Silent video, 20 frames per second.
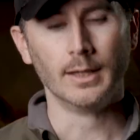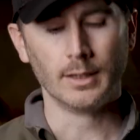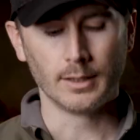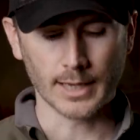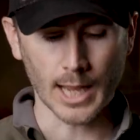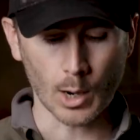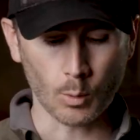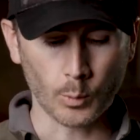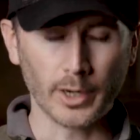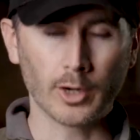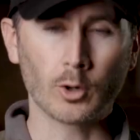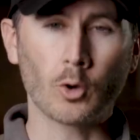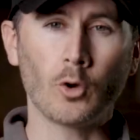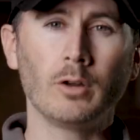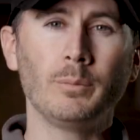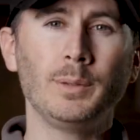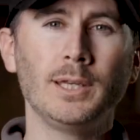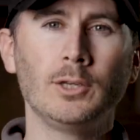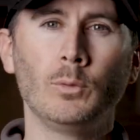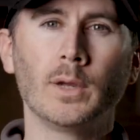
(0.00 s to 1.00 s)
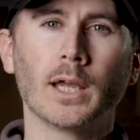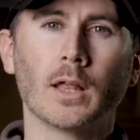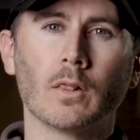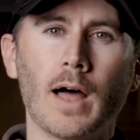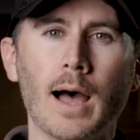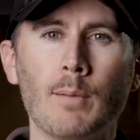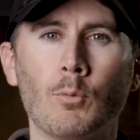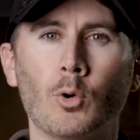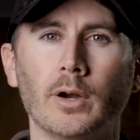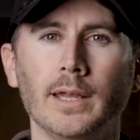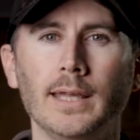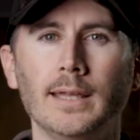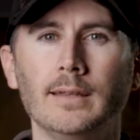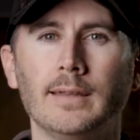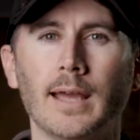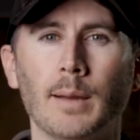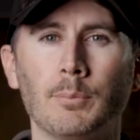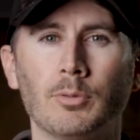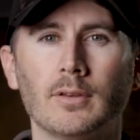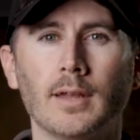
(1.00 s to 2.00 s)
Now we are going to be doing a lot more
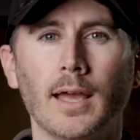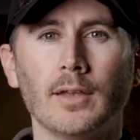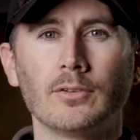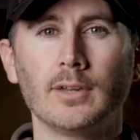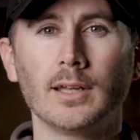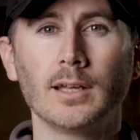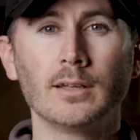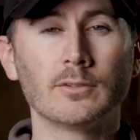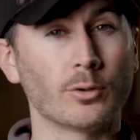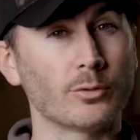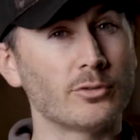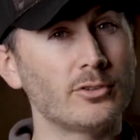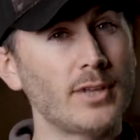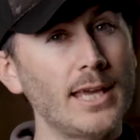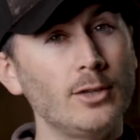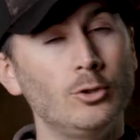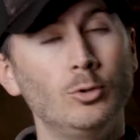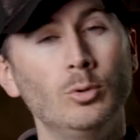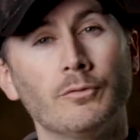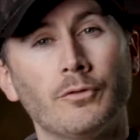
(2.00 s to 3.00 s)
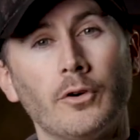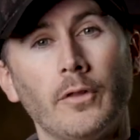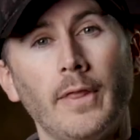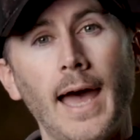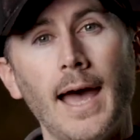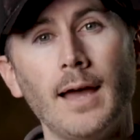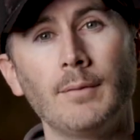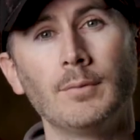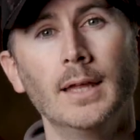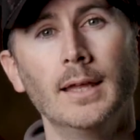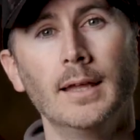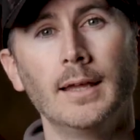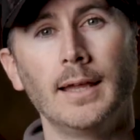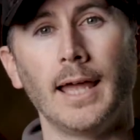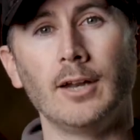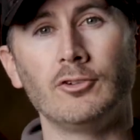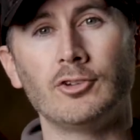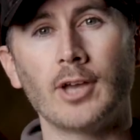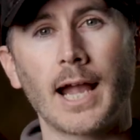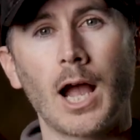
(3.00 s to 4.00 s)
in-depth testing, so stay tuned for that
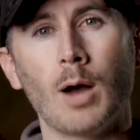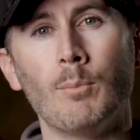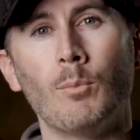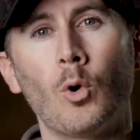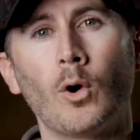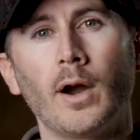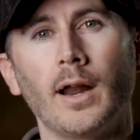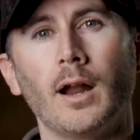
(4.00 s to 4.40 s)
and check out more at